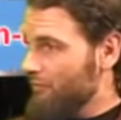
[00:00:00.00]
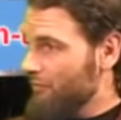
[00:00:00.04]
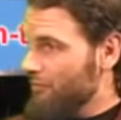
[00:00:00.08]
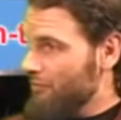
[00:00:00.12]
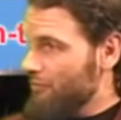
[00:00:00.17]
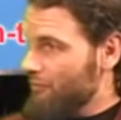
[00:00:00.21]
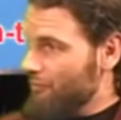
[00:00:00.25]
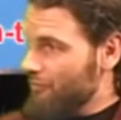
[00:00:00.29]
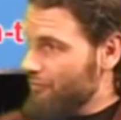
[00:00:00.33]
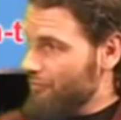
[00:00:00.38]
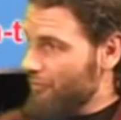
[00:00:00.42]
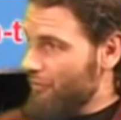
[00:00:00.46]

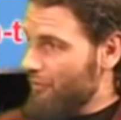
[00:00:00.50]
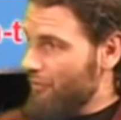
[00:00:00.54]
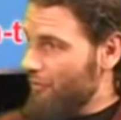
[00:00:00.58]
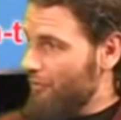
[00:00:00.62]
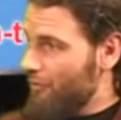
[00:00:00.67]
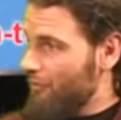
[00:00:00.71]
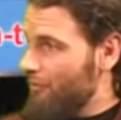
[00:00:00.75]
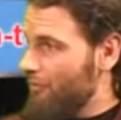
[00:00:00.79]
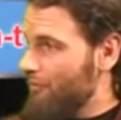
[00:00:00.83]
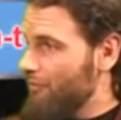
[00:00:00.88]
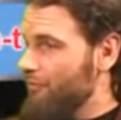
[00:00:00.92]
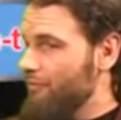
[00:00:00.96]
with
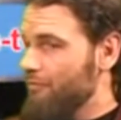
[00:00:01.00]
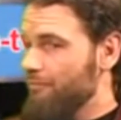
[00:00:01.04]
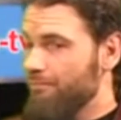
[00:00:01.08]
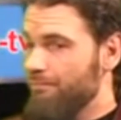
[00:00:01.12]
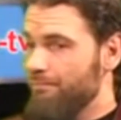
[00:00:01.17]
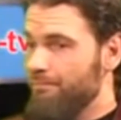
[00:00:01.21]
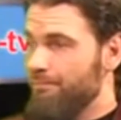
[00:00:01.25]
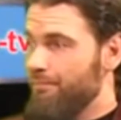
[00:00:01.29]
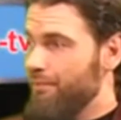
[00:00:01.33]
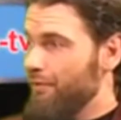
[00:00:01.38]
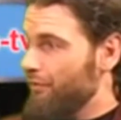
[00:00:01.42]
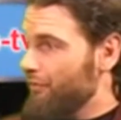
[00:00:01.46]
all the
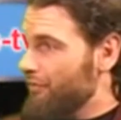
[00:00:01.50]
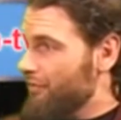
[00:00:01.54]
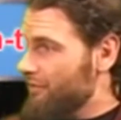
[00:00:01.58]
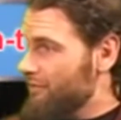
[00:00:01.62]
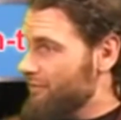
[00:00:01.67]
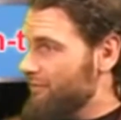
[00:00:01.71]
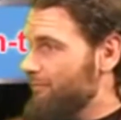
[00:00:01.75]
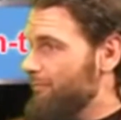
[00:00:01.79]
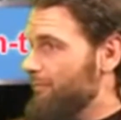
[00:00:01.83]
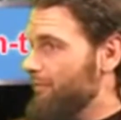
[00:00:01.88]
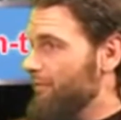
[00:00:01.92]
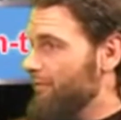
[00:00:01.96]
billions
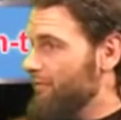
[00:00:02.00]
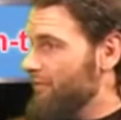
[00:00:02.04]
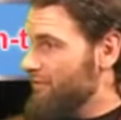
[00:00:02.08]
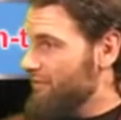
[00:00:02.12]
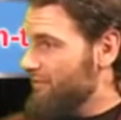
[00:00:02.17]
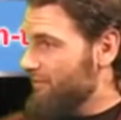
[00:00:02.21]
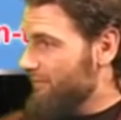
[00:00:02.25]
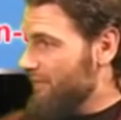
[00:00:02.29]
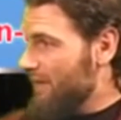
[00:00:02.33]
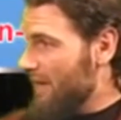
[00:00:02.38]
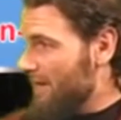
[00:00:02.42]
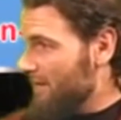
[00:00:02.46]
of
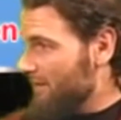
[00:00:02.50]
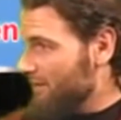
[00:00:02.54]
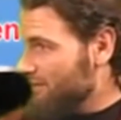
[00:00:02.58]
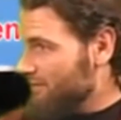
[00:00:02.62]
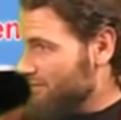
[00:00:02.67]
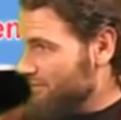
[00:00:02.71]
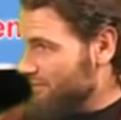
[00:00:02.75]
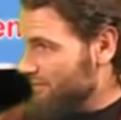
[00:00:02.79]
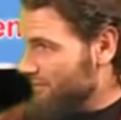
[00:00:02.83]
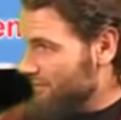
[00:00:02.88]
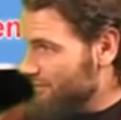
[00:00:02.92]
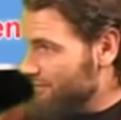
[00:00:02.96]

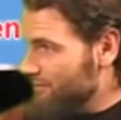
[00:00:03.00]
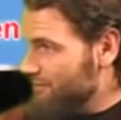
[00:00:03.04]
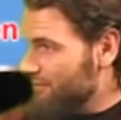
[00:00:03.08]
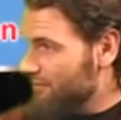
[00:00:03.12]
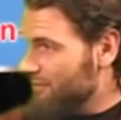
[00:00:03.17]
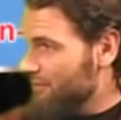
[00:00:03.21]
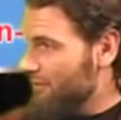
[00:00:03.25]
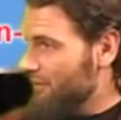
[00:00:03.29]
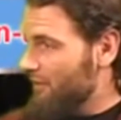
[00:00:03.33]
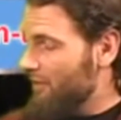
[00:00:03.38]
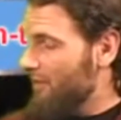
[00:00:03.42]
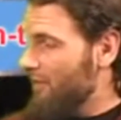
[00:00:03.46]
galaxies,
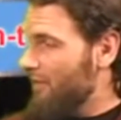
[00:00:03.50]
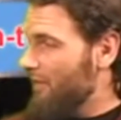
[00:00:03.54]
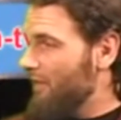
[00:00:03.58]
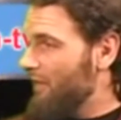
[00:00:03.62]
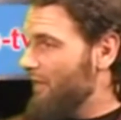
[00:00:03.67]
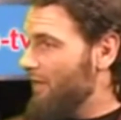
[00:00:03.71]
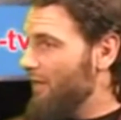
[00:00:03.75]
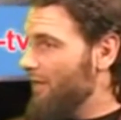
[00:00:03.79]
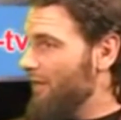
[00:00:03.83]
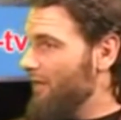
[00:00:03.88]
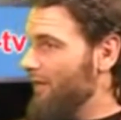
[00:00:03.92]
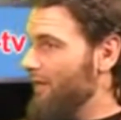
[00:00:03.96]

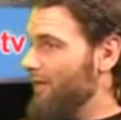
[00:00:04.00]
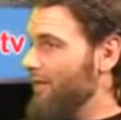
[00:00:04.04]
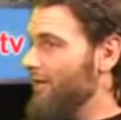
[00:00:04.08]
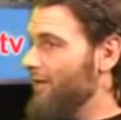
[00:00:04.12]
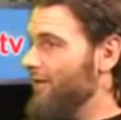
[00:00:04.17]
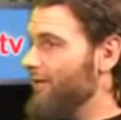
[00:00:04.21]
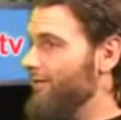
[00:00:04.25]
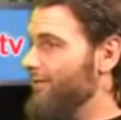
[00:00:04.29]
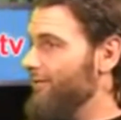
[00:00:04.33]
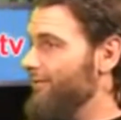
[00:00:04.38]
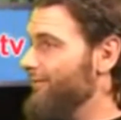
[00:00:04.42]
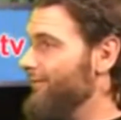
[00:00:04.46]

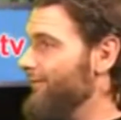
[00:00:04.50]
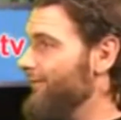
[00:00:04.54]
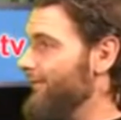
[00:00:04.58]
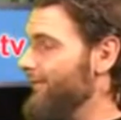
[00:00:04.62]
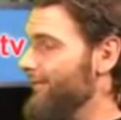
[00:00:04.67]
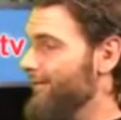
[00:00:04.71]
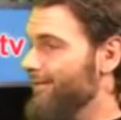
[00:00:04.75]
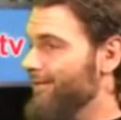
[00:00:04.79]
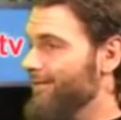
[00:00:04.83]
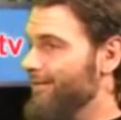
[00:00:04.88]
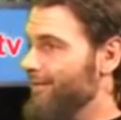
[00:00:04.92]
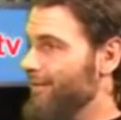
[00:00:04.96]
and
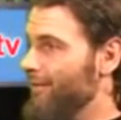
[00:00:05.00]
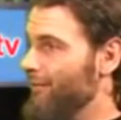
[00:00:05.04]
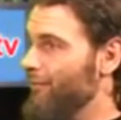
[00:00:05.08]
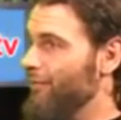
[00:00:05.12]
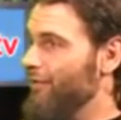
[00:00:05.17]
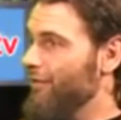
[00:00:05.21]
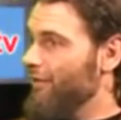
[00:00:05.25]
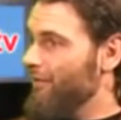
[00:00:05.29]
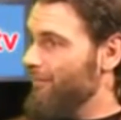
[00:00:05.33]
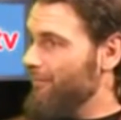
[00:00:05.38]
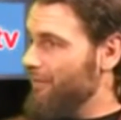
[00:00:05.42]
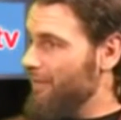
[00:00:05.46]
then we
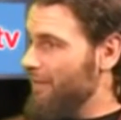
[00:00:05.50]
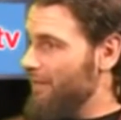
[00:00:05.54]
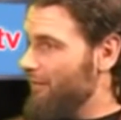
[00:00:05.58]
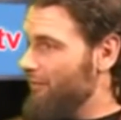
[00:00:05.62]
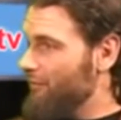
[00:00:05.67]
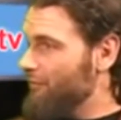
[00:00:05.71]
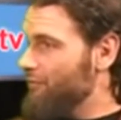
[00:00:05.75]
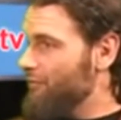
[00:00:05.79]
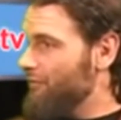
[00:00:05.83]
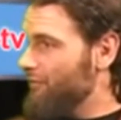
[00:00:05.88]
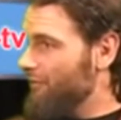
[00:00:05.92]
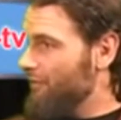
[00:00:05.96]
come
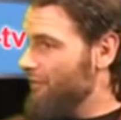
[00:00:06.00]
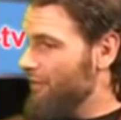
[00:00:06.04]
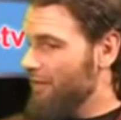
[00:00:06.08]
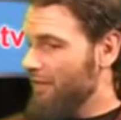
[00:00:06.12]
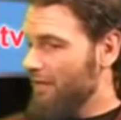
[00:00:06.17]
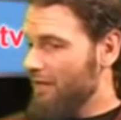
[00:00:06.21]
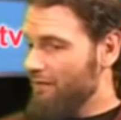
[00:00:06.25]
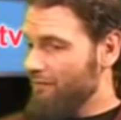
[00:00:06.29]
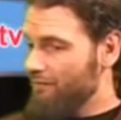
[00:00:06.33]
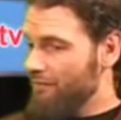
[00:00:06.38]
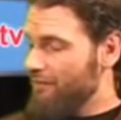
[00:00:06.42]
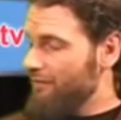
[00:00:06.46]
down to
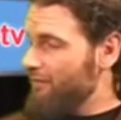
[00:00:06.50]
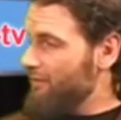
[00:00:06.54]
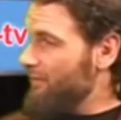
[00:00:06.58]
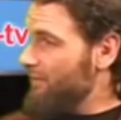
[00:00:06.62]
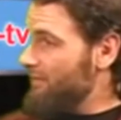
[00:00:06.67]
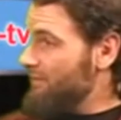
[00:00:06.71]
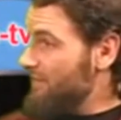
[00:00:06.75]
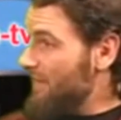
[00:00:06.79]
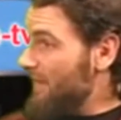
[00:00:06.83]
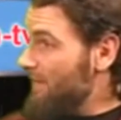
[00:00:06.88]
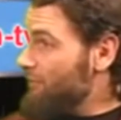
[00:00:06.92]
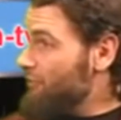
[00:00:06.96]
everything
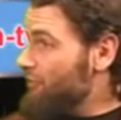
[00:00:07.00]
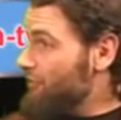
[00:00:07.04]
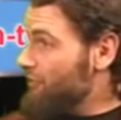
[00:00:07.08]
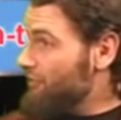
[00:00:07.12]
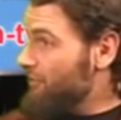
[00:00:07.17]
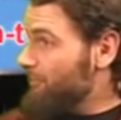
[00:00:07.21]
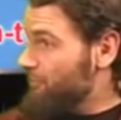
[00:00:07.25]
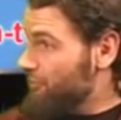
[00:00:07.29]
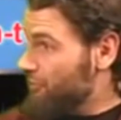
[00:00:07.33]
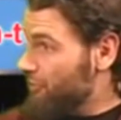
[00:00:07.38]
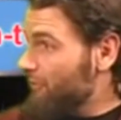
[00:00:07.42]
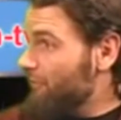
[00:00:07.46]
that's actually
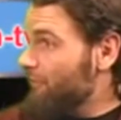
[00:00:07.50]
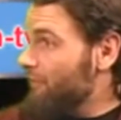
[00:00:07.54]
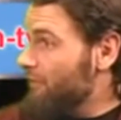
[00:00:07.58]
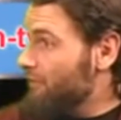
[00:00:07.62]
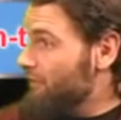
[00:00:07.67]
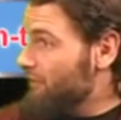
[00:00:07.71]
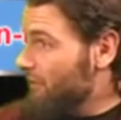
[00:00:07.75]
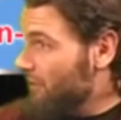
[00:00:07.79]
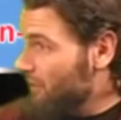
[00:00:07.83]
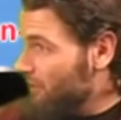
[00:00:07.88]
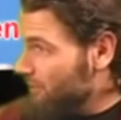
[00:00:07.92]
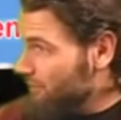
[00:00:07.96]
subservient
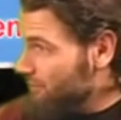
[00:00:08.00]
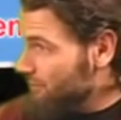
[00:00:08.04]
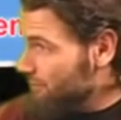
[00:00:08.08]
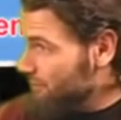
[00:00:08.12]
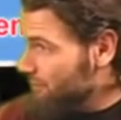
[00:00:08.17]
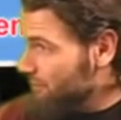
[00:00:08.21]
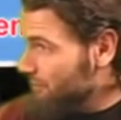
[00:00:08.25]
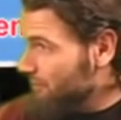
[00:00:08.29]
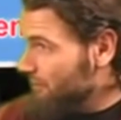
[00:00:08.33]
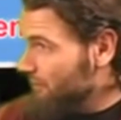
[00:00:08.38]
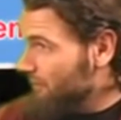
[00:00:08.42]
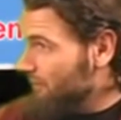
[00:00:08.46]
to us,
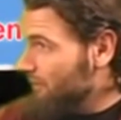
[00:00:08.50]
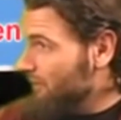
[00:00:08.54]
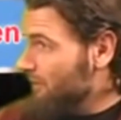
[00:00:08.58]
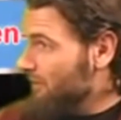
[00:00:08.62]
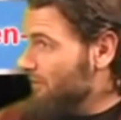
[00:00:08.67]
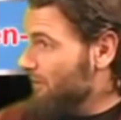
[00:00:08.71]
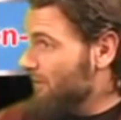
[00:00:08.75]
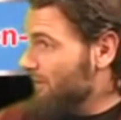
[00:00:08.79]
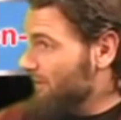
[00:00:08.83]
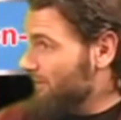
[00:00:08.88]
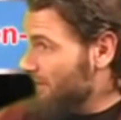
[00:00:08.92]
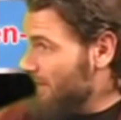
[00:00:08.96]

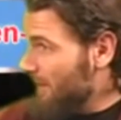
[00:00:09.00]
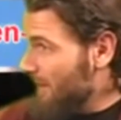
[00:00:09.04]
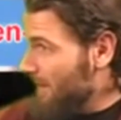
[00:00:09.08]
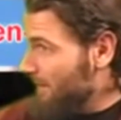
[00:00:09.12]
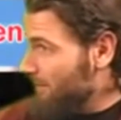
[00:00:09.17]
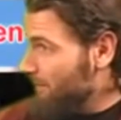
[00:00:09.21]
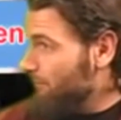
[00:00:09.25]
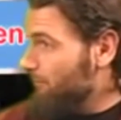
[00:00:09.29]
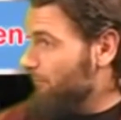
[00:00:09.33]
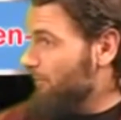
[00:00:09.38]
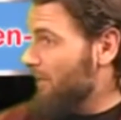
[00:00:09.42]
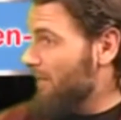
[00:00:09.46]
like
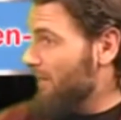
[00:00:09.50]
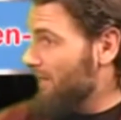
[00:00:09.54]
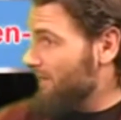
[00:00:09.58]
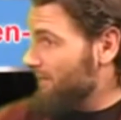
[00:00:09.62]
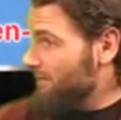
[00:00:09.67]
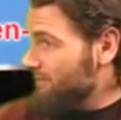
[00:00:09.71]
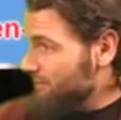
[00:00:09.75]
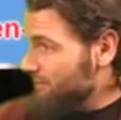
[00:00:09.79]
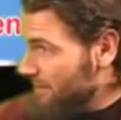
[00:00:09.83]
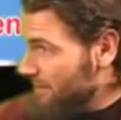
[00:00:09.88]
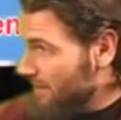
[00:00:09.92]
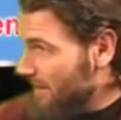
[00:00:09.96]
the
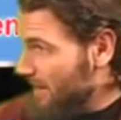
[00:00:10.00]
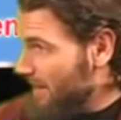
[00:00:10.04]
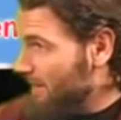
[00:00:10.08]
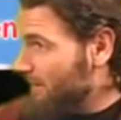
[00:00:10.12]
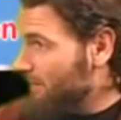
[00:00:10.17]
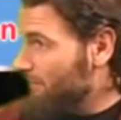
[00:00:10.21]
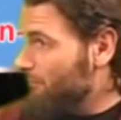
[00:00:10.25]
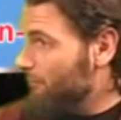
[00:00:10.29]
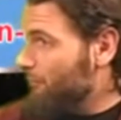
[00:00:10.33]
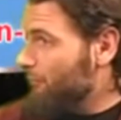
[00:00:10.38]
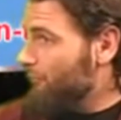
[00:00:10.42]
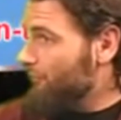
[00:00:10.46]
plants
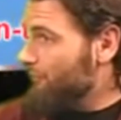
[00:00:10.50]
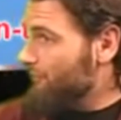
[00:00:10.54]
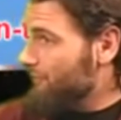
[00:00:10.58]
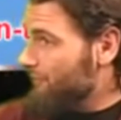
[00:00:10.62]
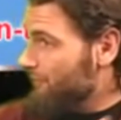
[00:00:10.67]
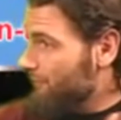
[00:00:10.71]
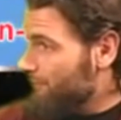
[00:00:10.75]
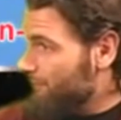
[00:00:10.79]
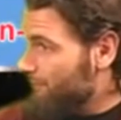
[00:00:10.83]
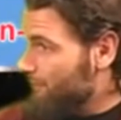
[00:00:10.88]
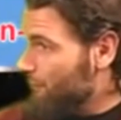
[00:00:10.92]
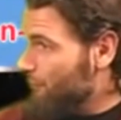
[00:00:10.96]
animals and
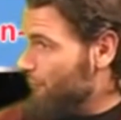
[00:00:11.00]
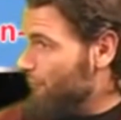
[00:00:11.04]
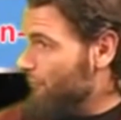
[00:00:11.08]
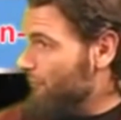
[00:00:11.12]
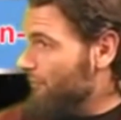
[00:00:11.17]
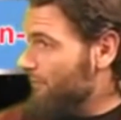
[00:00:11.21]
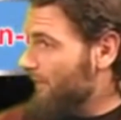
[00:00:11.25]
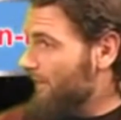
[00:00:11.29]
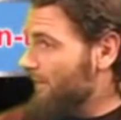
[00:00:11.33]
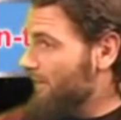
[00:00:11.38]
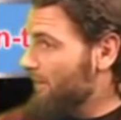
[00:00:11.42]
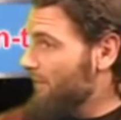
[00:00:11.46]
the
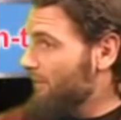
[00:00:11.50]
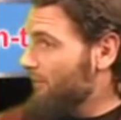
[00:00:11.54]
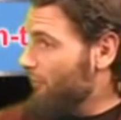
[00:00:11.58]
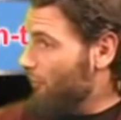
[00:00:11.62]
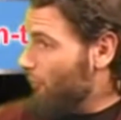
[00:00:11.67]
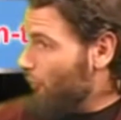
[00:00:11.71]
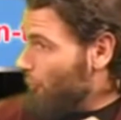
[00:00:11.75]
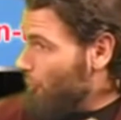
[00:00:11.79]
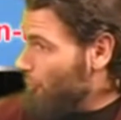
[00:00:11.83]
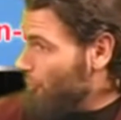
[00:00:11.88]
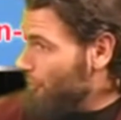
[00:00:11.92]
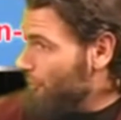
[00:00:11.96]
food, that the
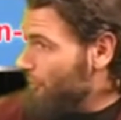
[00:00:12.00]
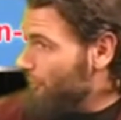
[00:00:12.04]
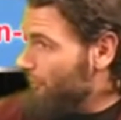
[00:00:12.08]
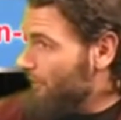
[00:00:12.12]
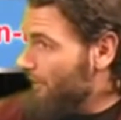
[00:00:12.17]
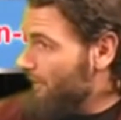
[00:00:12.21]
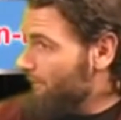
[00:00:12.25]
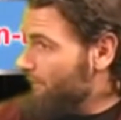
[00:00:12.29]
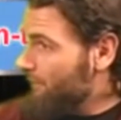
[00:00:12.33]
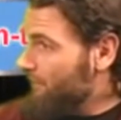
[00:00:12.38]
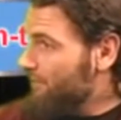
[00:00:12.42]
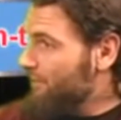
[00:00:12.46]
oil,
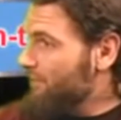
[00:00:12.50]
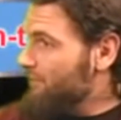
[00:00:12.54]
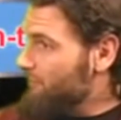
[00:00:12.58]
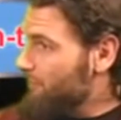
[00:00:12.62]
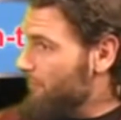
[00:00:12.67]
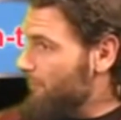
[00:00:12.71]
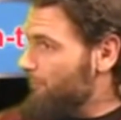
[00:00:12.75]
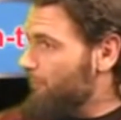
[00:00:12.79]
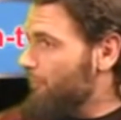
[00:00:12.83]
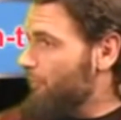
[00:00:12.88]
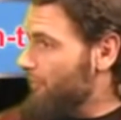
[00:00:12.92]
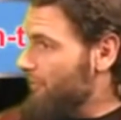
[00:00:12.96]
everything's
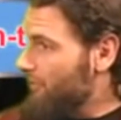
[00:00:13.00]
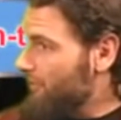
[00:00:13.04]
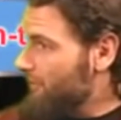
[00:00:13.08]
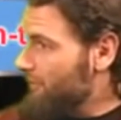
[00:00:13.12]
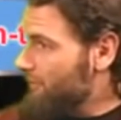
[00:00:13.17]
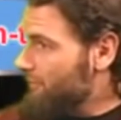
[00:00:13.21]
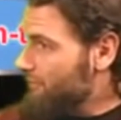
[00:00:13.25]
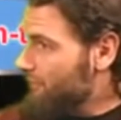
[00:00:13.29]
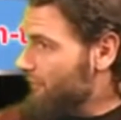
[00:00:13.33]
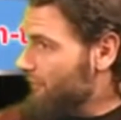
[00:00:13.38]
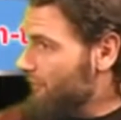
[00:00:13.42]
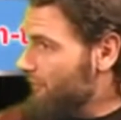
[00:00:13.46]
been put in
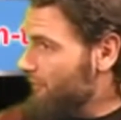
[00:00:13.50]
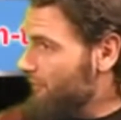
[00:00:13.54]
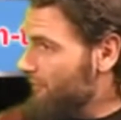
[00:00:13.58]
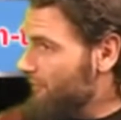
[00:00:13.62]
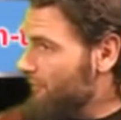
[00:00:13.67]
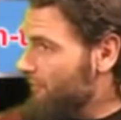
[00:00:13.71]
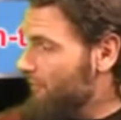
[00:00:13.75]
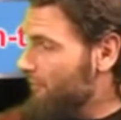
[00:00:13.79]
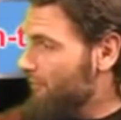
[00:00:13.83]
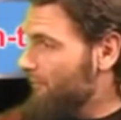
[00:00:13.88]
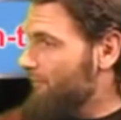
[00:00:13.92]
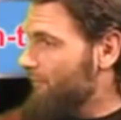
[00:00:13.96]
this
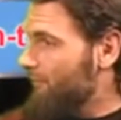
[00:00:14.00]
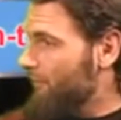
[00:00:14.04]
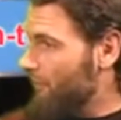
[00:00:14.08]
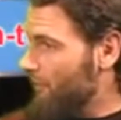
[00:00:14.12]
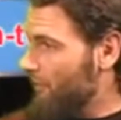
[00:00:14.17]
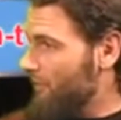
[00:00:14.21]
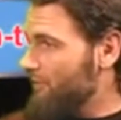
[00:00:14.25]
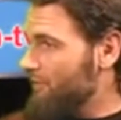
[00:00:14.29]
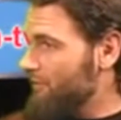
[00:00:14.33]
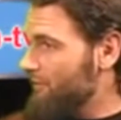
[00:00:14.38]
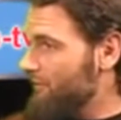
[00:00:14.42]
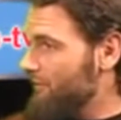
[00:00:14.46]
earth for
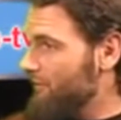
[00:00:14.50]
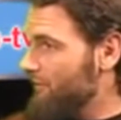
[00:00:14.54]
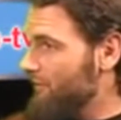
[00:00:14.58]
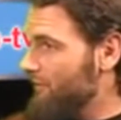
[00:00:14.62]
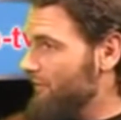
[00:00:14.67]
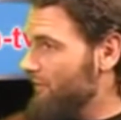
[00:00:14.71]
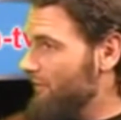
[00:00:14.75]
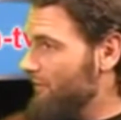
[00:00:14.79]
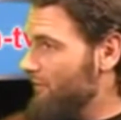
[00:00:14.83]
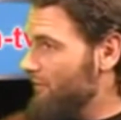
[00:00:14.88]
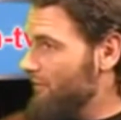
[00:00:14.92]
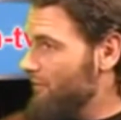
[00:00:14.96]
us.
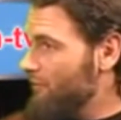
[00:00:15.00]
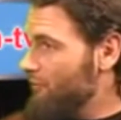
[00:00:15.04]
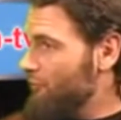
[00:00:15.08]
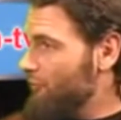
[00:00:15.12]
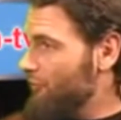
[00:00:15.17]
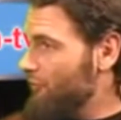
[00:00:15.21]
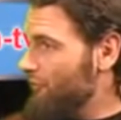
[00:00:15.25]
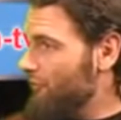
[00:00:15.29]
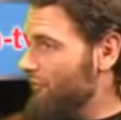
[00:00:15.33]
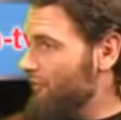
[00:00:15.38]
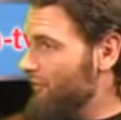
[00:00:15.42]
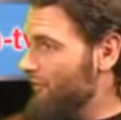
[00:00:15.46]
So
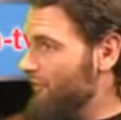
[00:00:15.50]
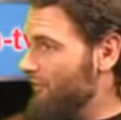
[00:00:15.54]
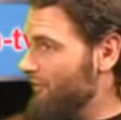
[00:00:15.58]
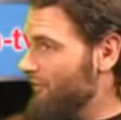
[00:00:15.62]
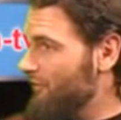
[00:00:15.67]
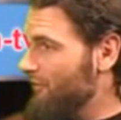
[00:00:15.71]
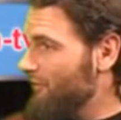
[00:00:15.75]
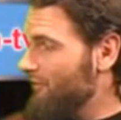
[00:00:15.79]
you're gonna,